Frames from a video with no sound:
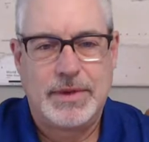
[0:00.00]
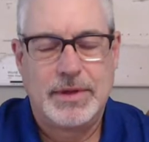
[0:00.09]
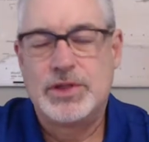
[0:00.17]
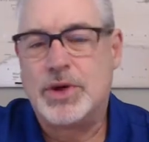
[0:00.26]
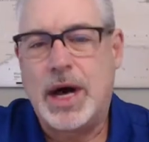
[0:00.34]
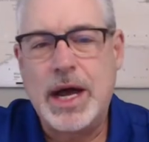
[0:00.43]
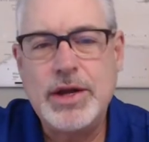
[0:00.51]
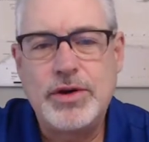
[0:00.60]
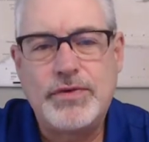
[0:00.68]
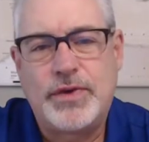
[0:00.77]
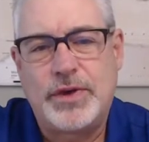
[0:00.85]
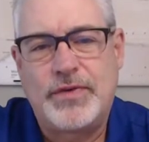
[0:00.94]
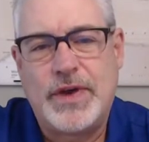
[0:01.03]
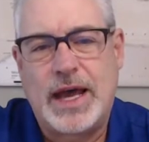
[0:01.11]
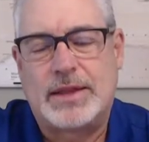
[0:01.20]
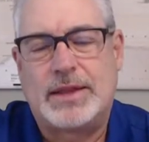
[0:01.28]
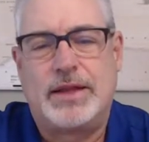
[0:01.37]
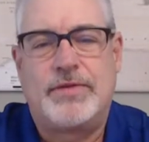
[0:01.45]
So I know for a
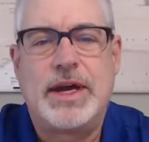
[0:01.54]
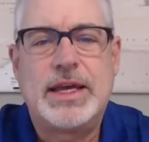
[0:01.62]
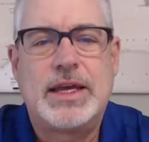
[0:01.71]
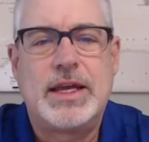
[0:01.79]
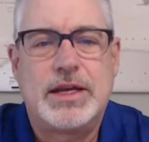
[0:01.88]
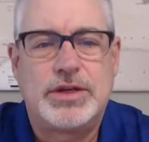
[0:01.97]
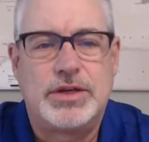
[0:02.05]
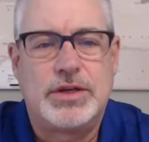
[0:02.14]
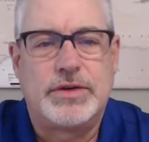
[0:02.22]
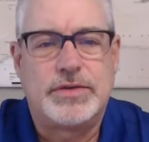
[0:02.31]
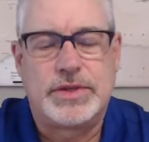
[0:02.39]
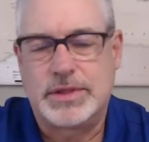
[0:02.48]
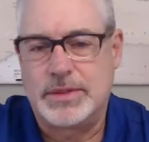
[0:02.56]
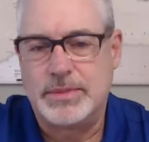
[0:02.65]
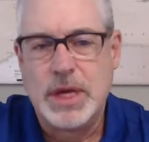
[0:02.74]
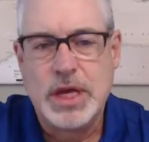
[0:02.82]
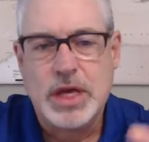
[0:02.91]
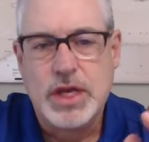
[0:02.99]
fact that if I connect your nervous system,
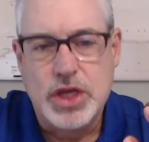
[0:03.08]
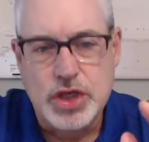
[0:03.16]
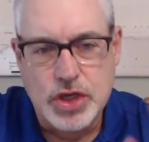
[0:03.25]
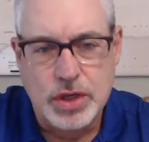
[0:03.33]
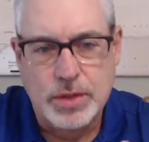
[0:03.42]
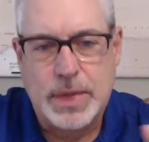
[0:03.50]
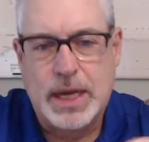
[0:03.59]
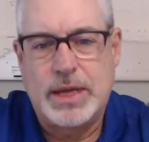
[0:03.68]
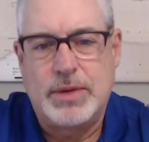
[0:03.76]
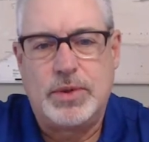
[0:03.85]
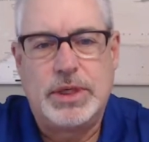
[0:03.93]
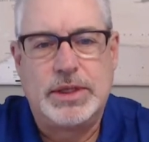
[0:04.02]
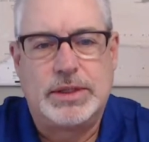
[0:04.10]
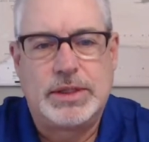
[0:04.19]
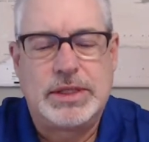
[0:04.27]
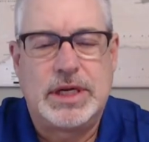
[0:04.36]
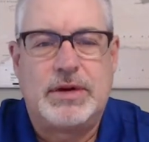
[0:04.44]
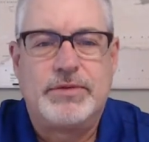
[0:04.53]
your body will heal itself.